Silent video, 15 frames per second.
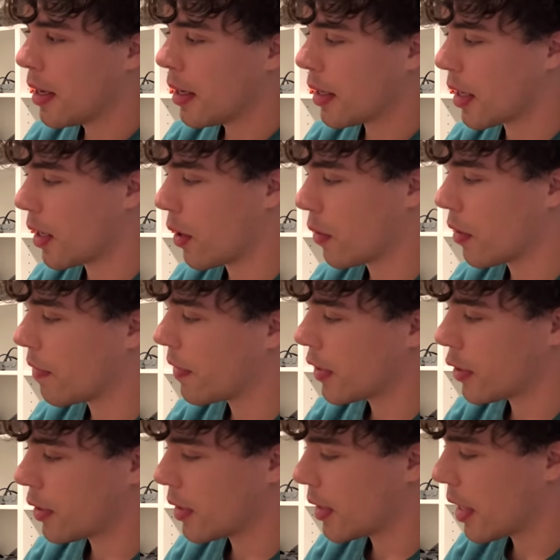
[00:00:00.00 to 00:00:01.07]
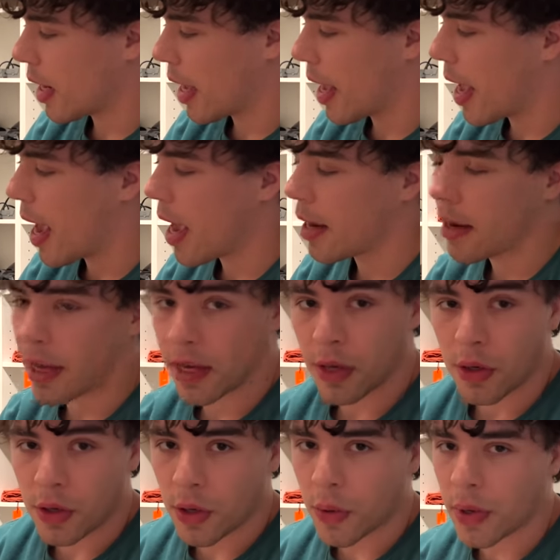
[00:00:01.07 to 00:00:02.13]
you know, the visions that I had, and I
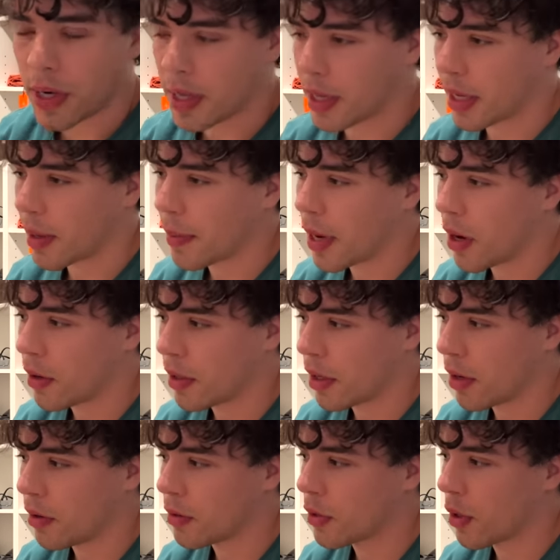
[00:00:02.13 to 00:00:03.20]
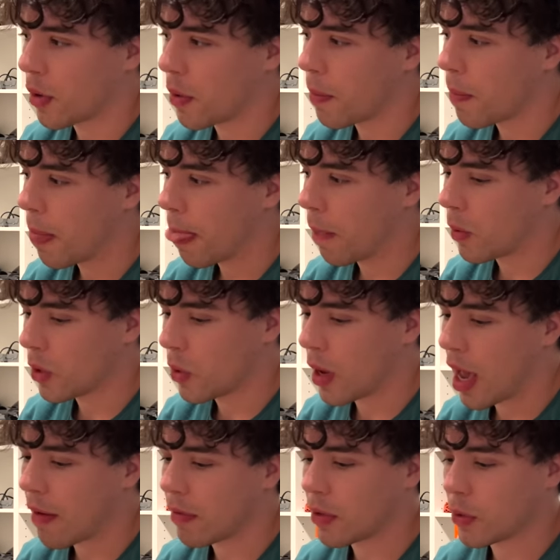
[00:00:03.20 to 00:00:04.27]
couldn't do anything about, you know. So when you
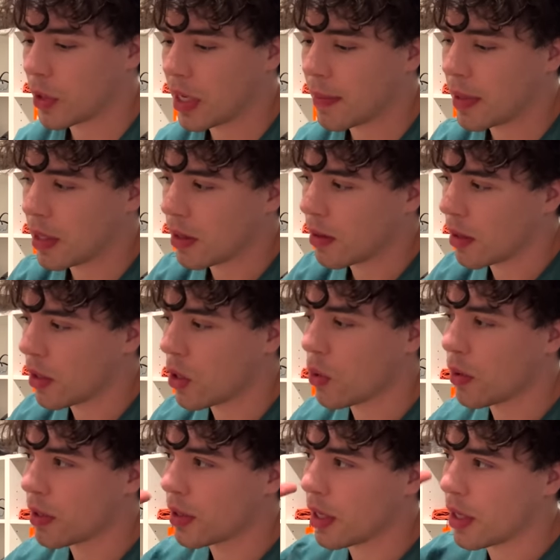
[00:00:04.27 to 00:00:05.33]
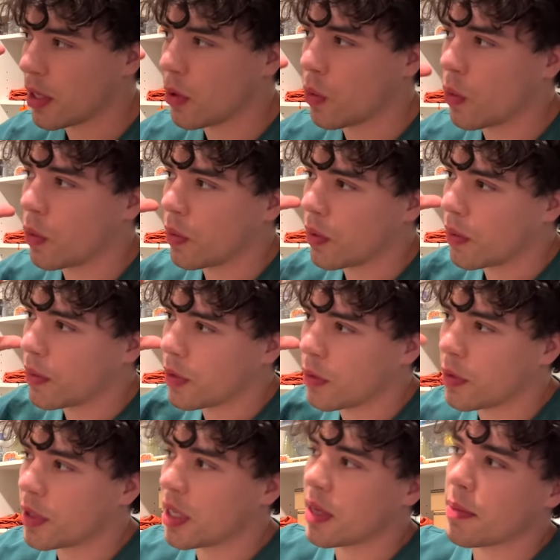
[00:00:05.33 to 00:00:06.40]
have a dream, and, and you, and you, you
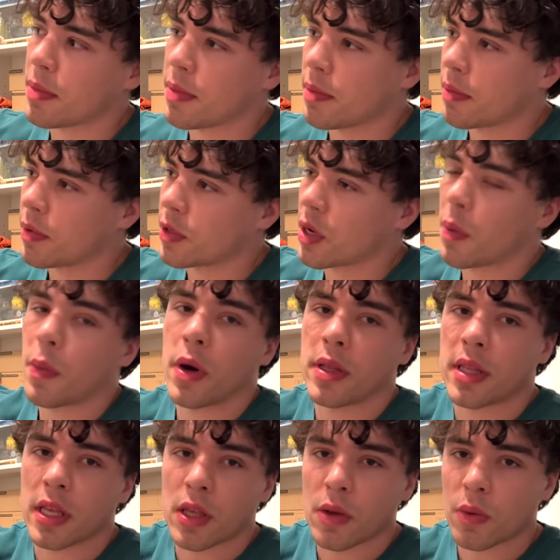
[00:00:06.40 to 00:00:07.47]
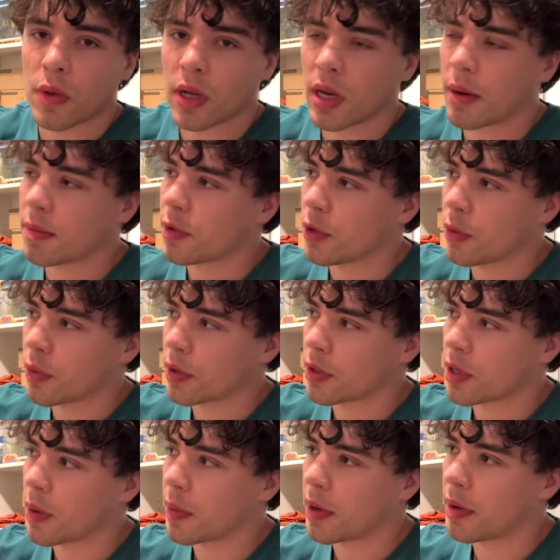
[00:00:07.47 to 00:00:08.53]
see someone that you look up to, or
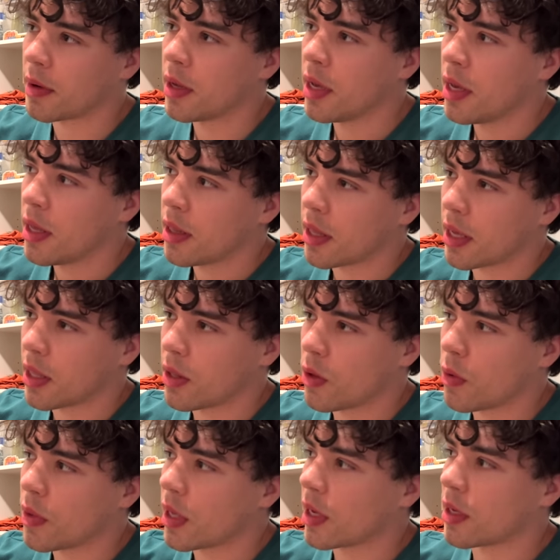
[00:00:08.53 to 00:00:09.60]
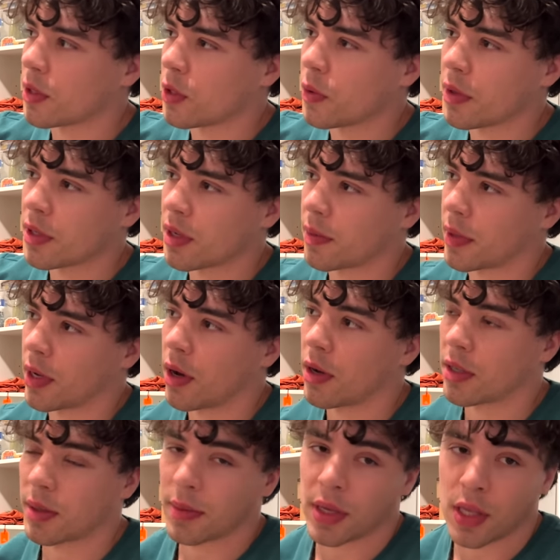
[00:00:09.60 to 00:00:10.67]
someone that you think is doing something
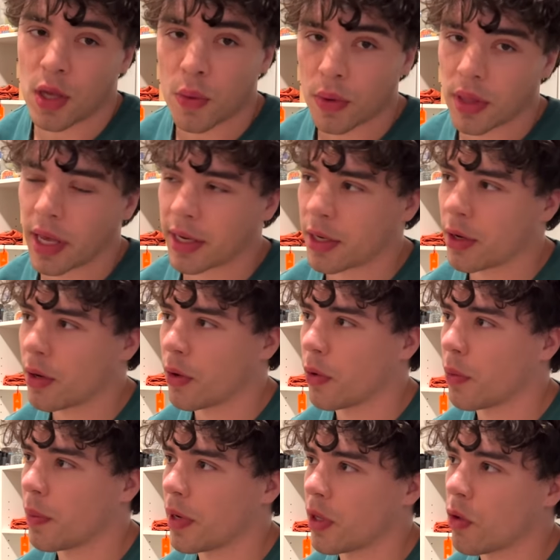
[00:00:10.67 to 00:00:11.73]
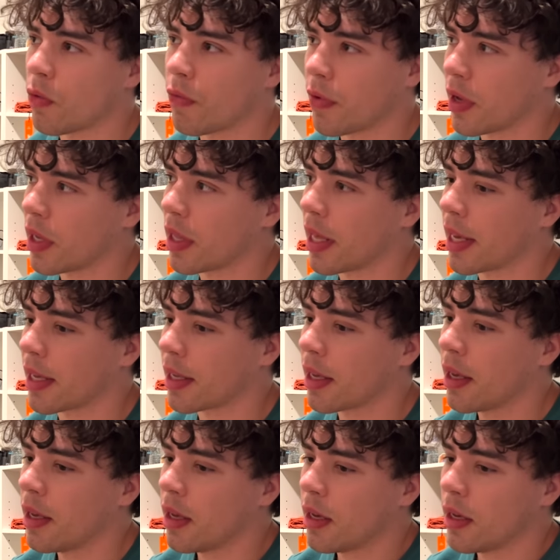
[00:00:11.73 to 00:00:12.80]
awesome that you would like to do, but you feel like
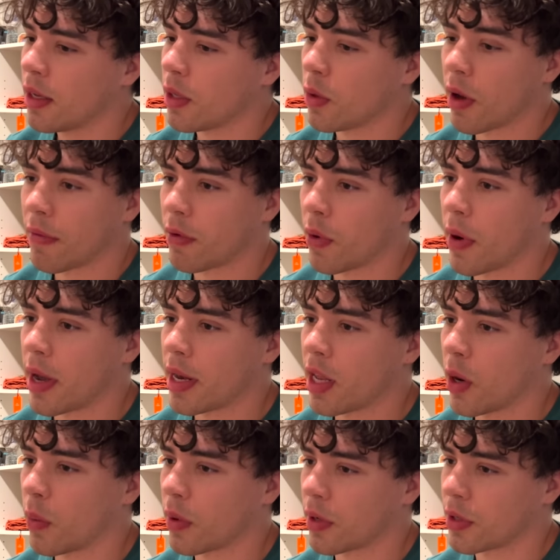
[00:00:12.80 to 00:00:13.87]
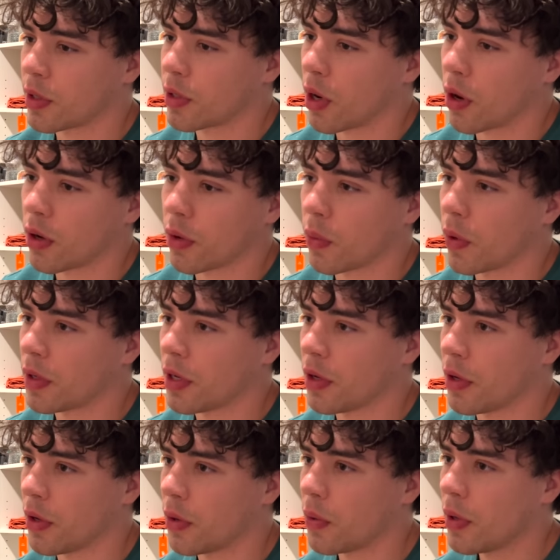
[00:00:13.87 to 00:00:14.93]
you have no idea where to start or what to
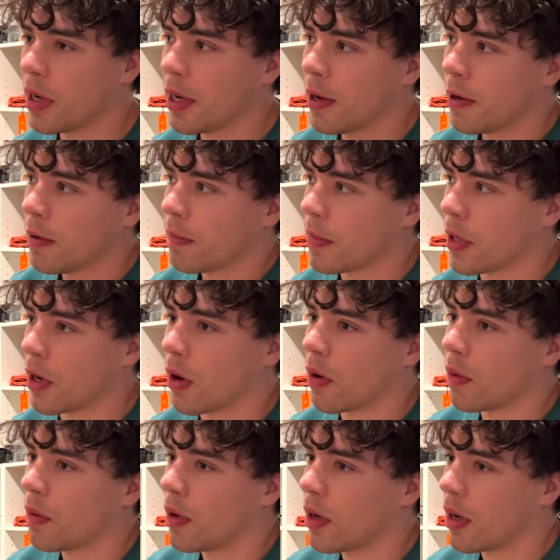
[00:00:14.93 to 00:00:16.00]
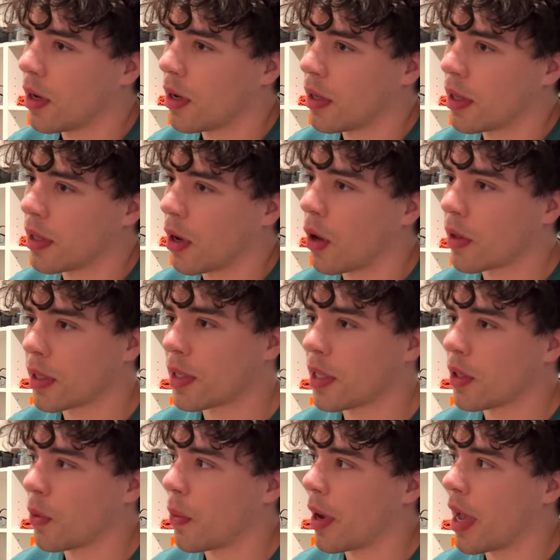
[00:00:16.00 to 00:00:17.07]
do, you know, all that's
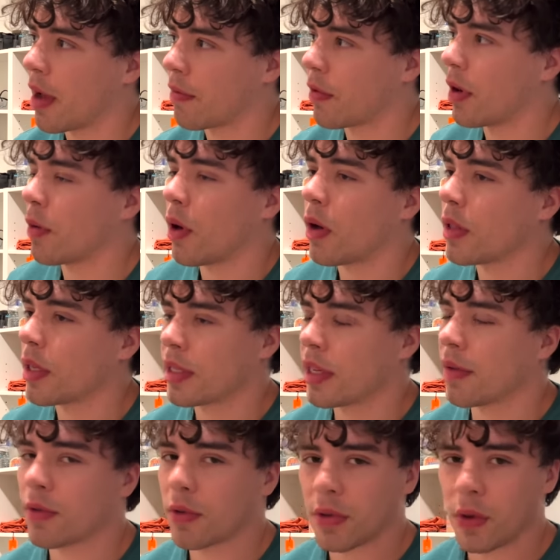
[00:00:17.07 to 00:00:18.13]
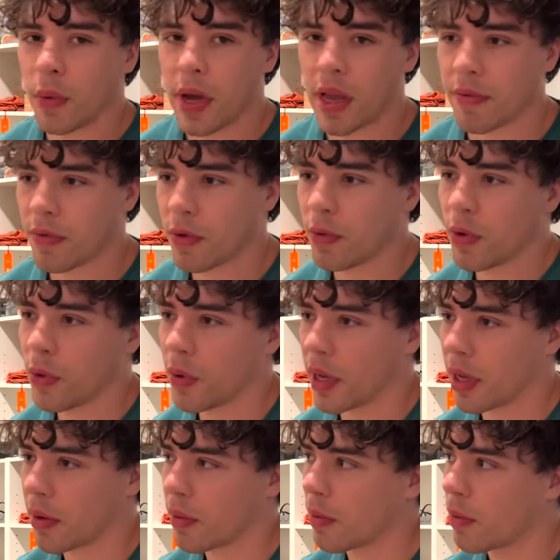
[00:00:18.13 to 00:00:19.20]
in the all that's ever in the way of you
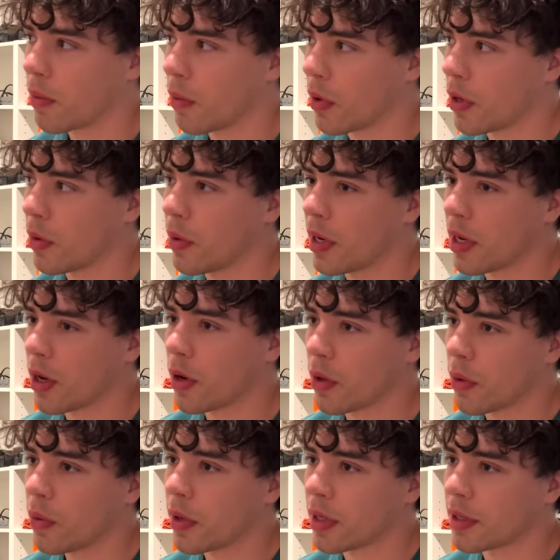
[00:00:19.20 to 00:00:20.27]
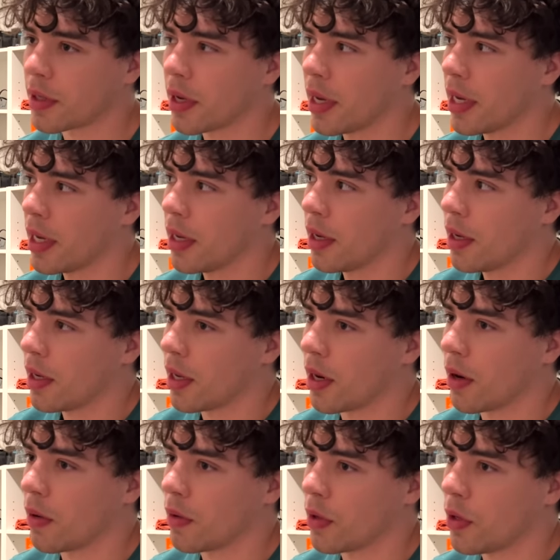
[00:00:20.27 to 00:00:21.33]
doing what you need to do is, you
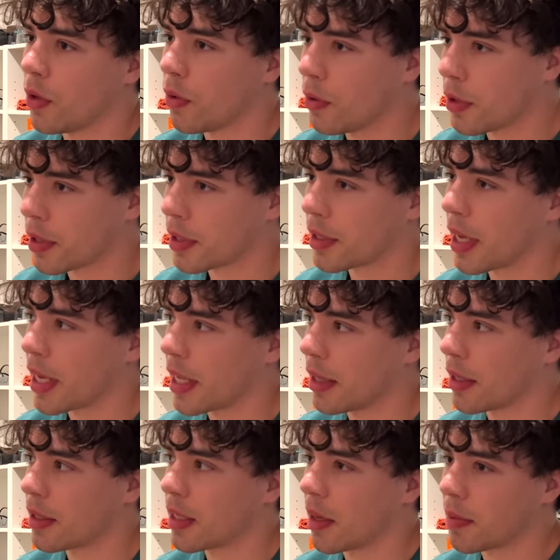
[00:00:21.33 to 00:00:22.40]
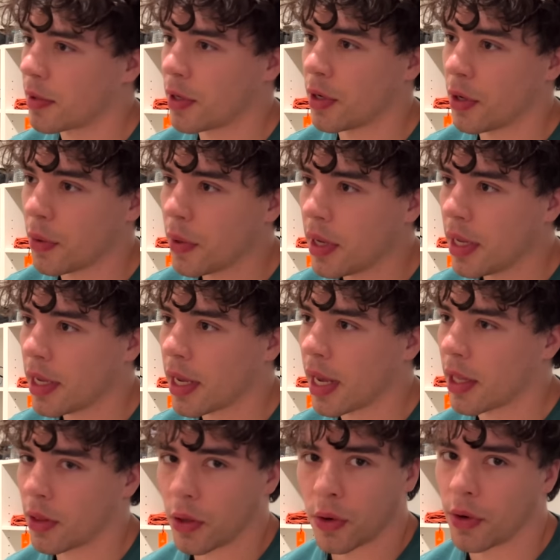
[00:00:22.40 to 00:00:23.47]
know, you just taking the steps to do it
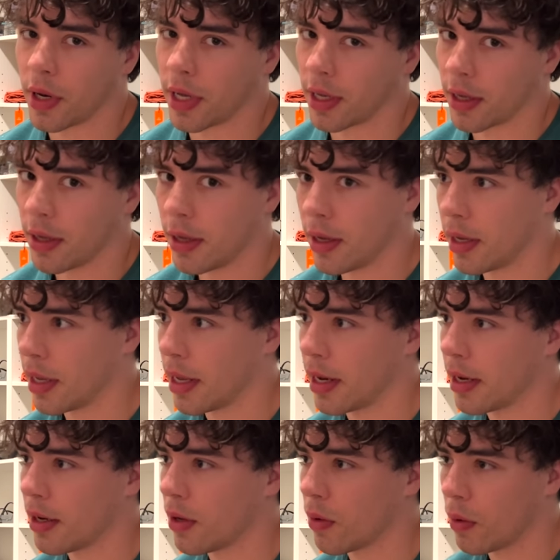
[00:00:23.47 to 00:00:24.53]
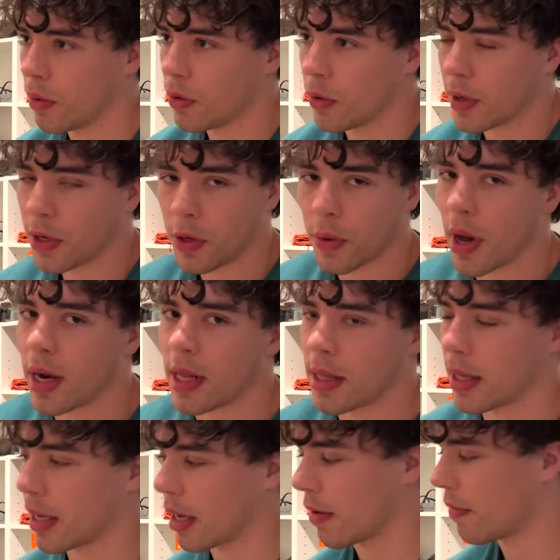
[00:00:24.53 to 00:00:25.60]
and learning. and you'll you can do
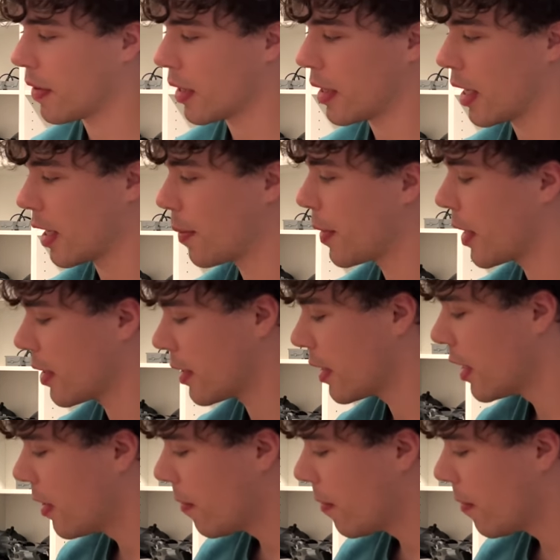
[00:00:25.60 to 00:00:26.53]
anything, I feel like, because,